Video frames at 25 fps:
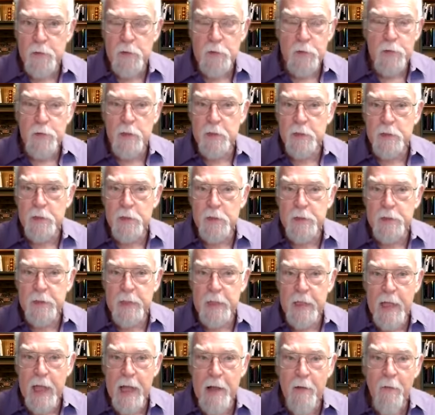And you start to
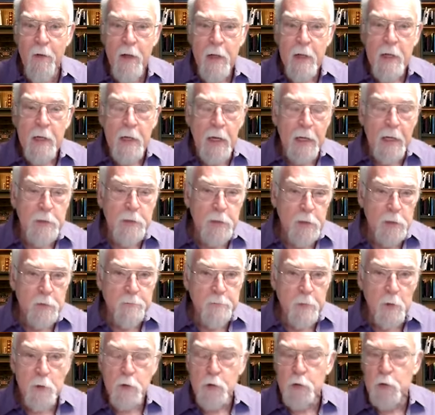see how I
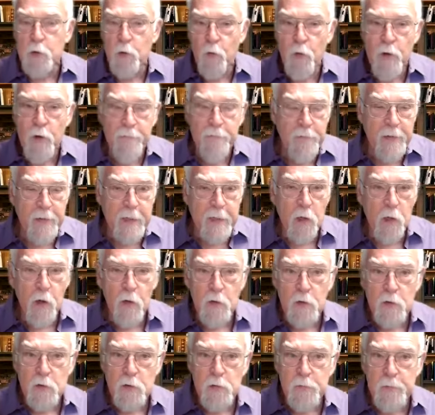just built a story fitting
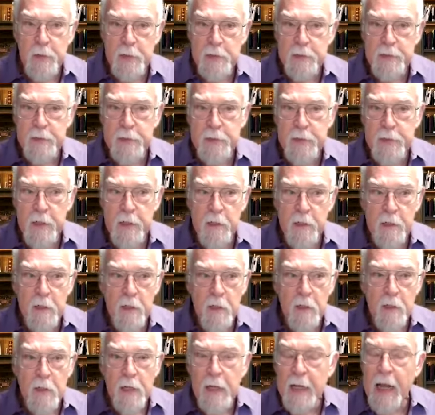all those pieces
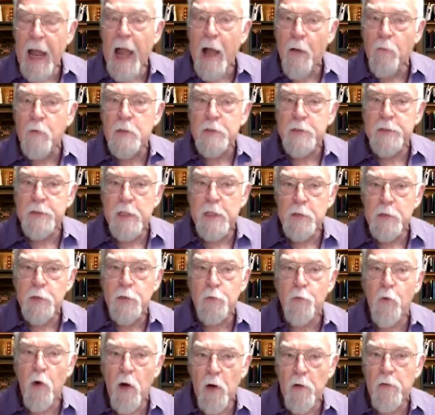in and how
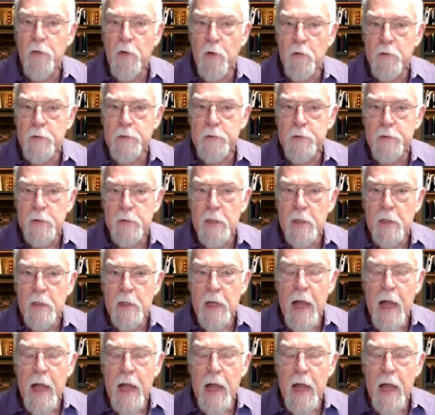essential are those?